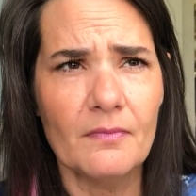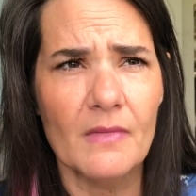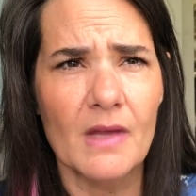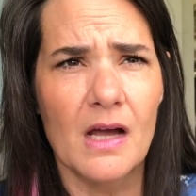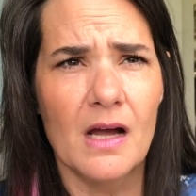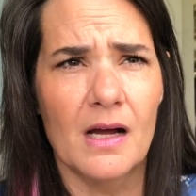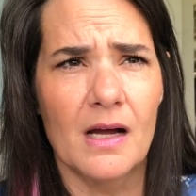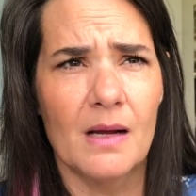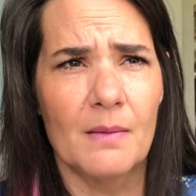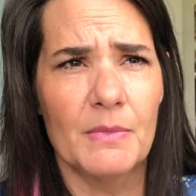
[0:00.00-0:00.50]

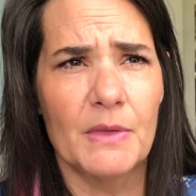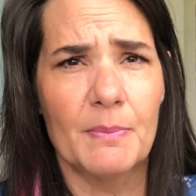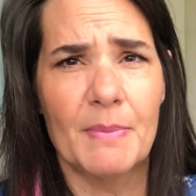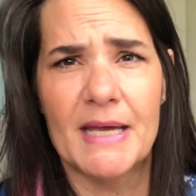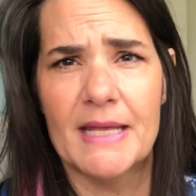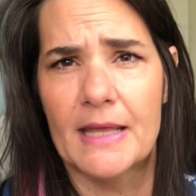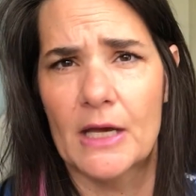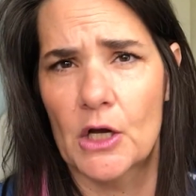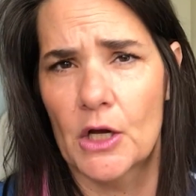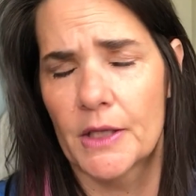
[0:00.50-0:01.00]

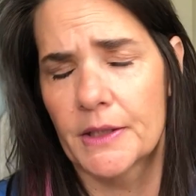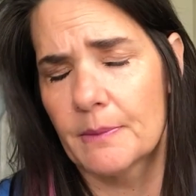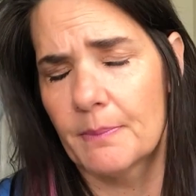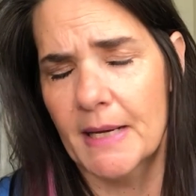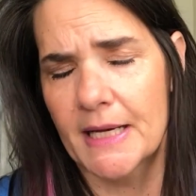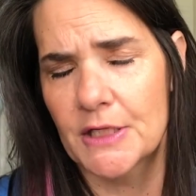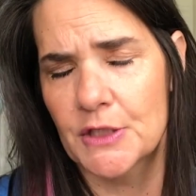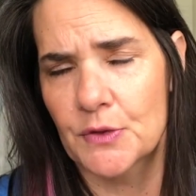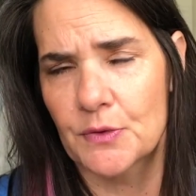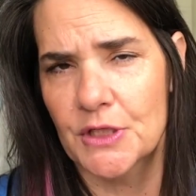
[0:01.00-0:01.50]
They call it the
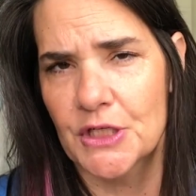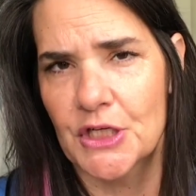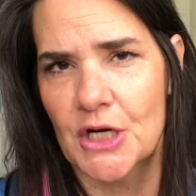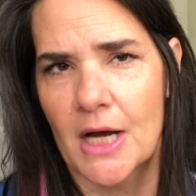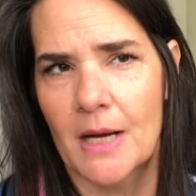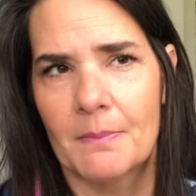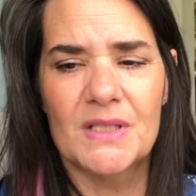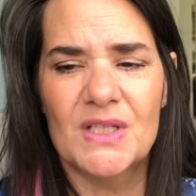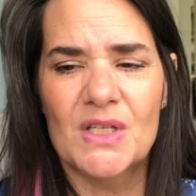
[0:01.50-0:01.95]
pastry shop.